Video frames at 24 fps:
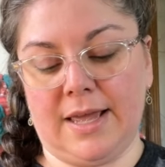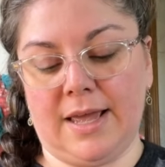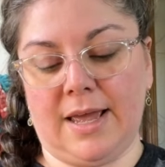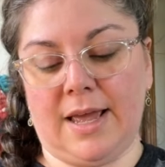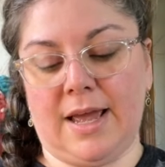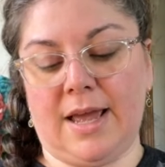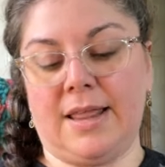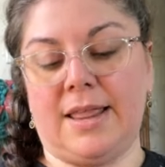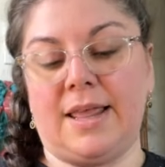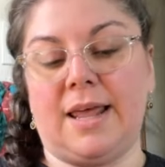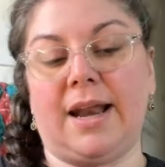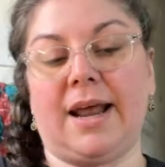
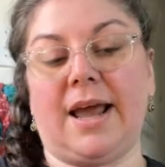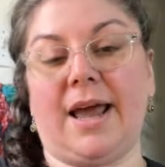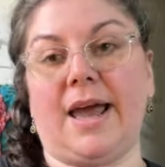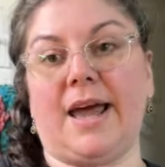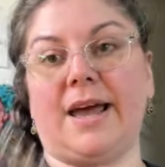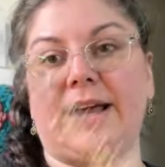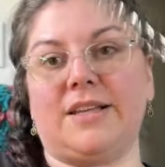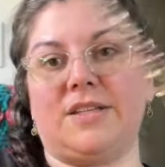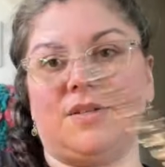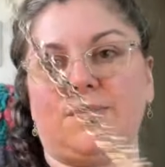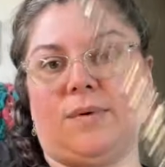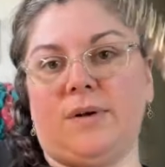And then it
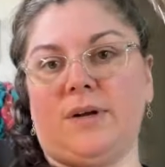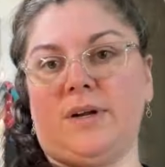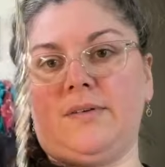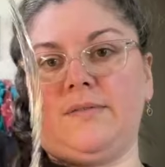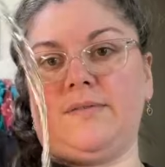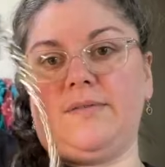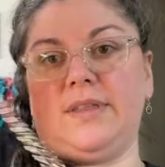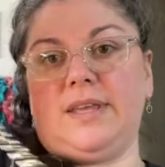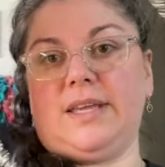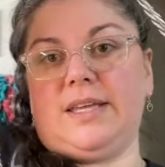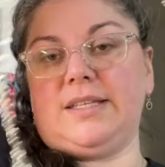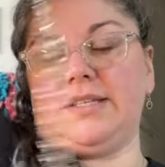has one
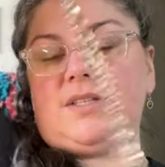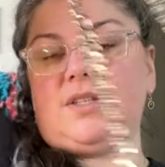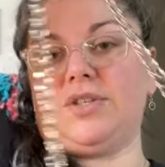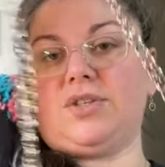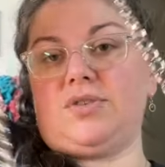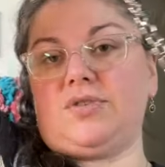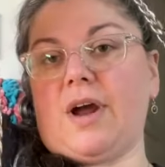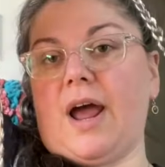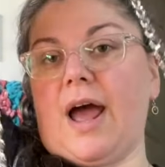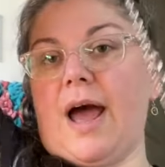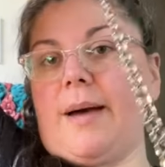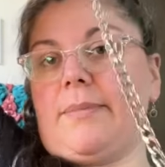of these
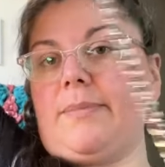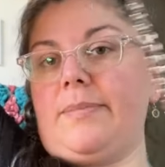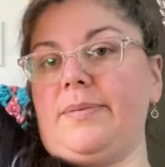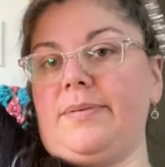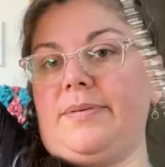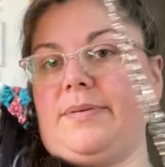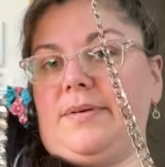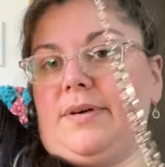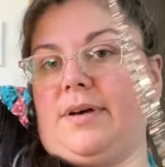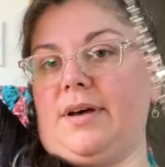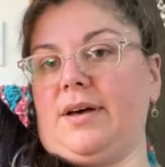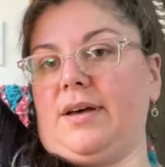strap,
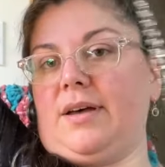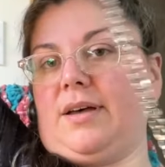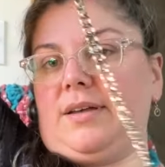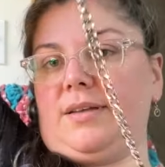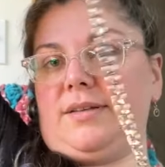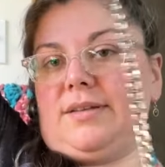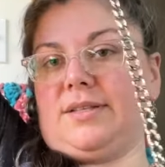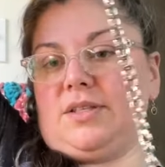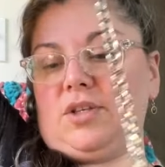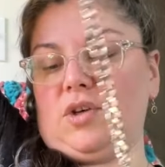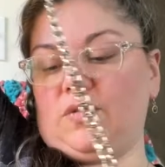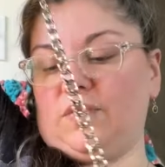uh,
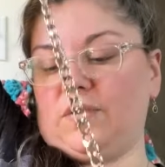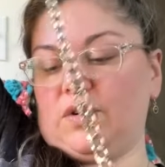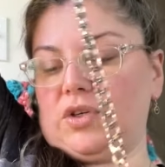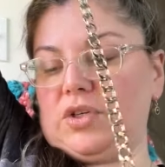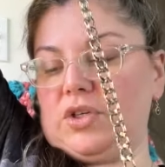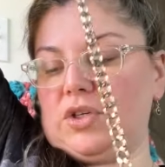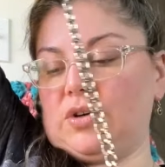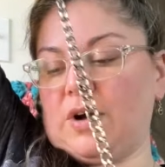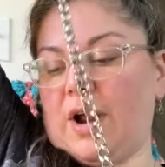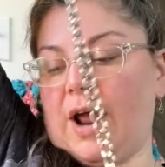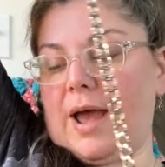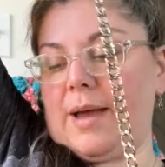silver
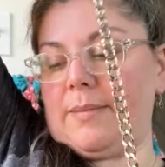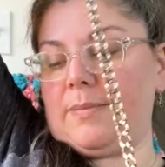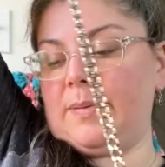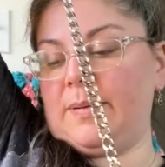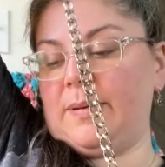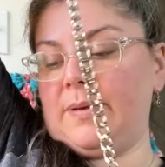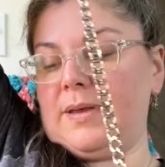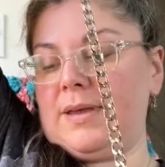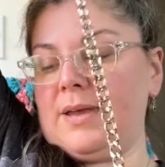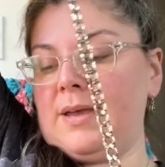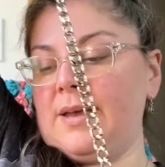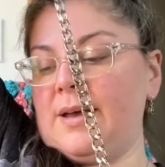strap,
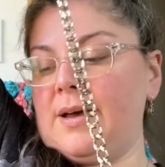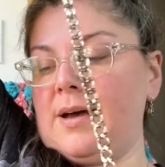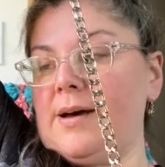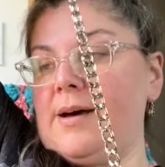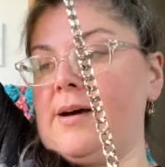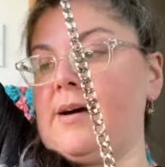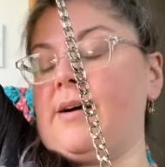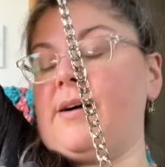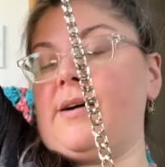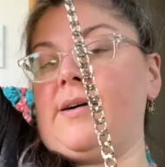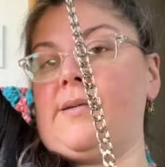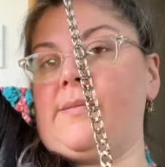
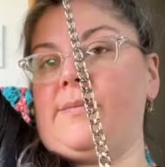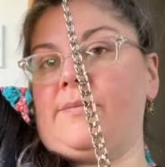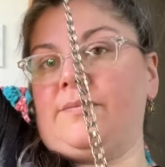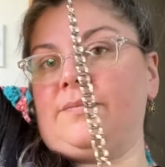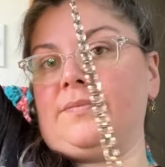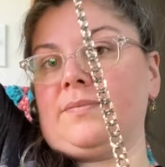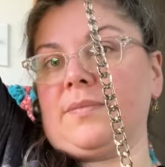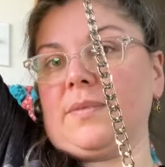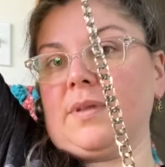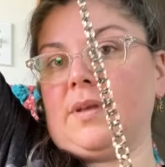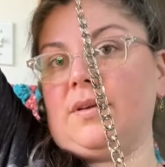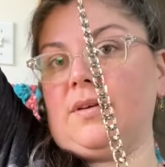
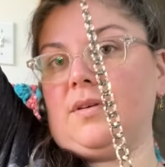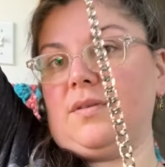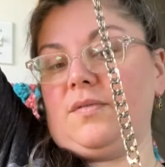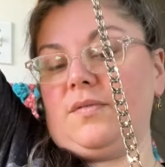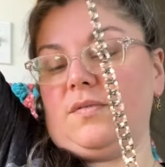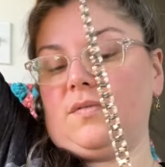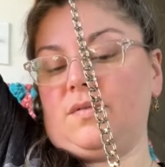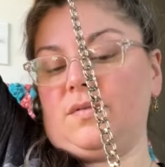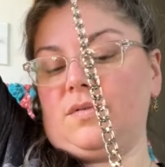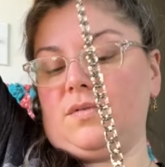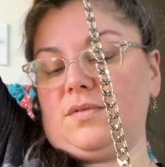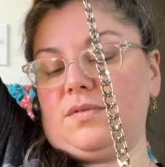um
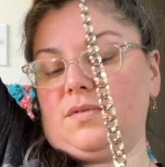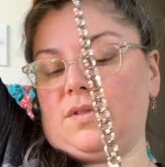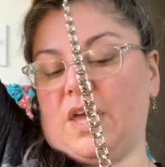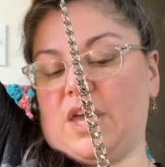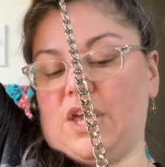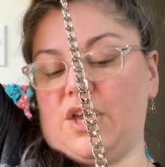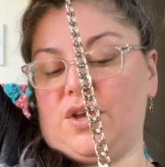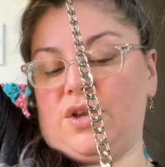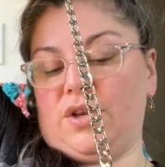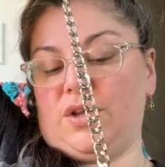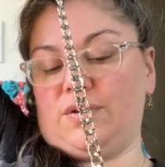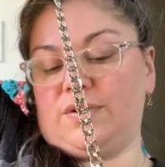that
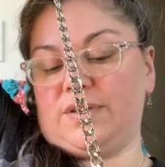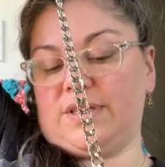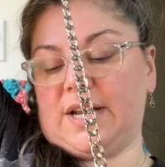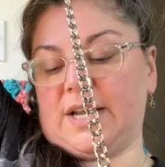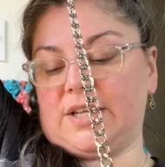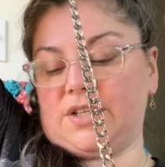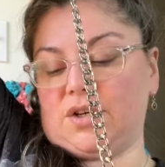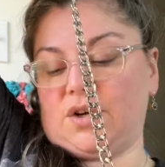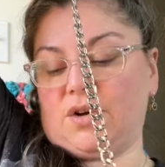you can use it as a